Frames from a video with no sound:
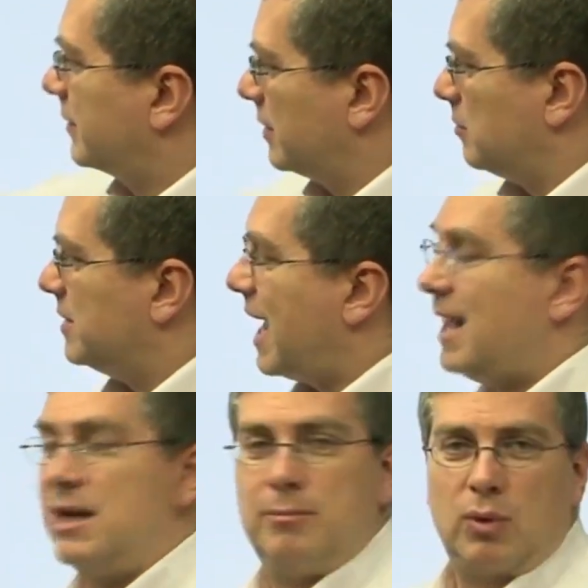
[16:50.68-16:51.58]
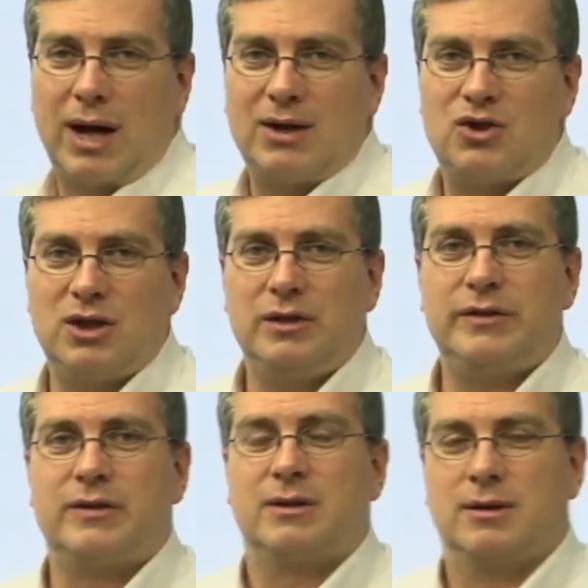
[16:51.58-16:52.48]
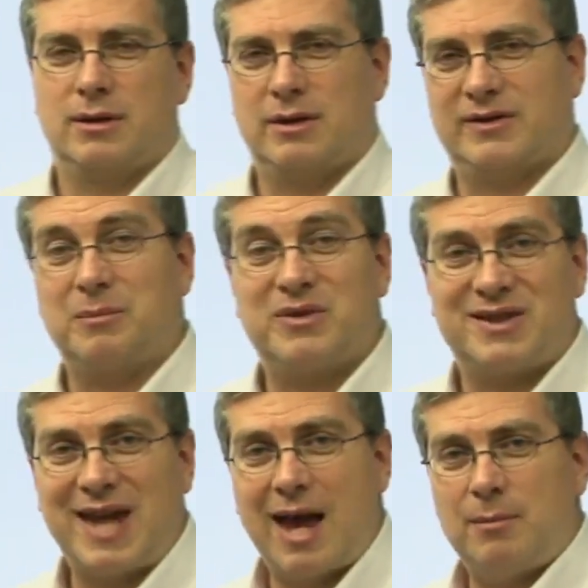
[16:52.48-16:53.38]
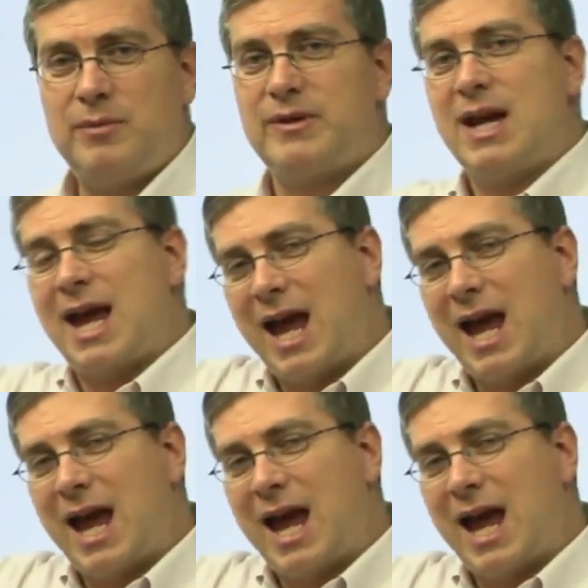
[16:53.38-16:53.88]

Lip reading: some dead branches, some stems,